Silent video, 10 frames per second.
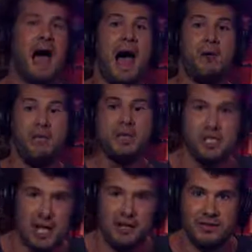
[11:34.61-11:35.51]
how this
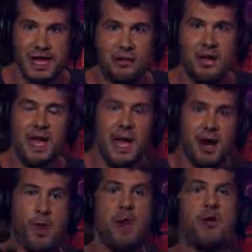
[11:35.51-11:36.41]
shakes out. And
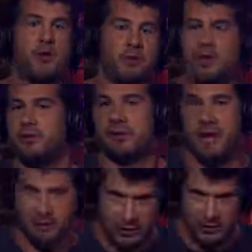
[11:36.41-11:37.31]
I want to know what everyone else
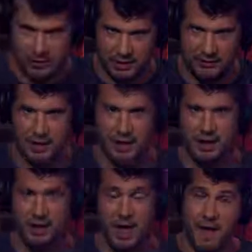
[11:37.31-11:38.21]
out there thinks.
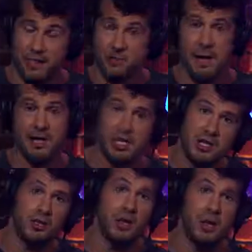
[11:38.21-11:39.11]
Has your mind
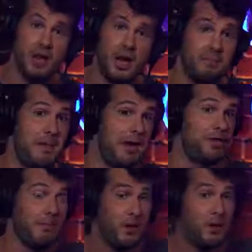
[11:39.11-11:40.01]
changed at all on
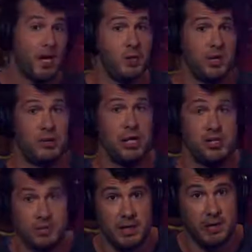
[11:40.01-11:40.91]
medical marijuana,
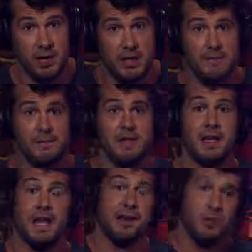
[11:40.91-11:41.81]
recreational marijuana?
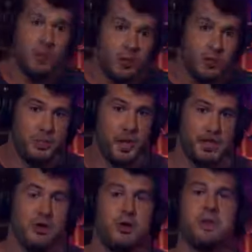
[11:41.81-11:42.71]
And what's your
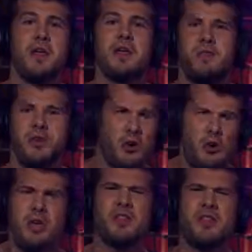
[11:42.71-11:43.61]
opinion? Who do you think
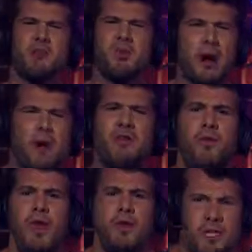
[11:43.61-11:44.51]
is more
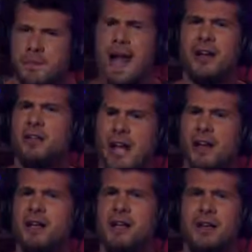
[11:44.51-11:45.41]
powerful? The tobacco
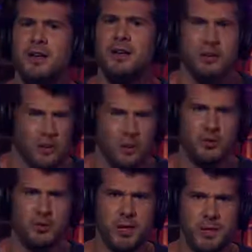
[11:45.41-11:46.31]
lobby? We've been told
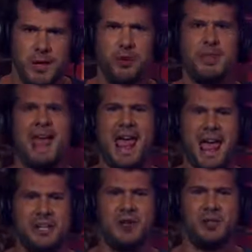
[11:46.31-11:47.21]
they're the boogeyman, or the
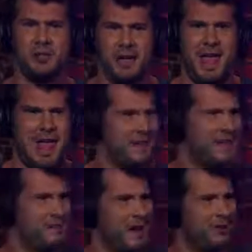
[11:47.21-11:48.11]

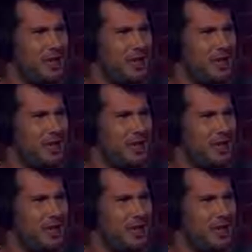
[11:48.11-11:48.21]
anti-tobacco